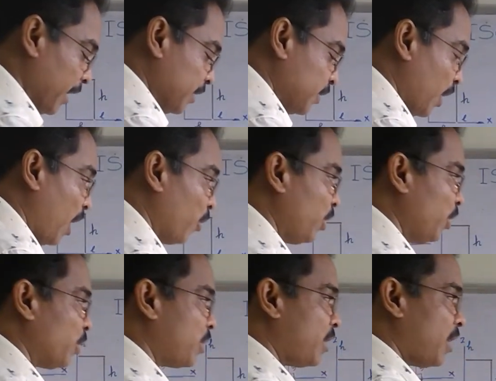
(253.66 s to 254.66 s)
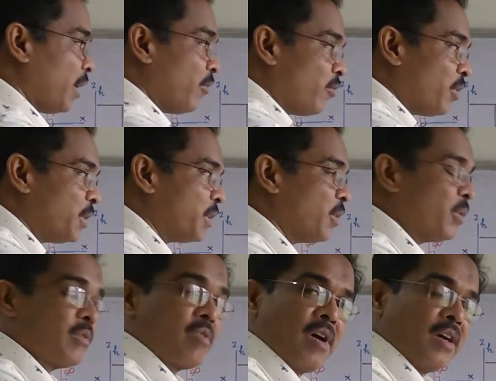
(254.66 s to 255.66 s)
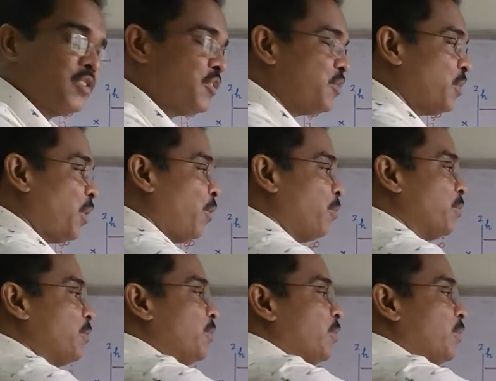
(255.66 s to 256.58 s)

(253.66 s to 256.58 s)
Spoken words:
So how will you convert or transform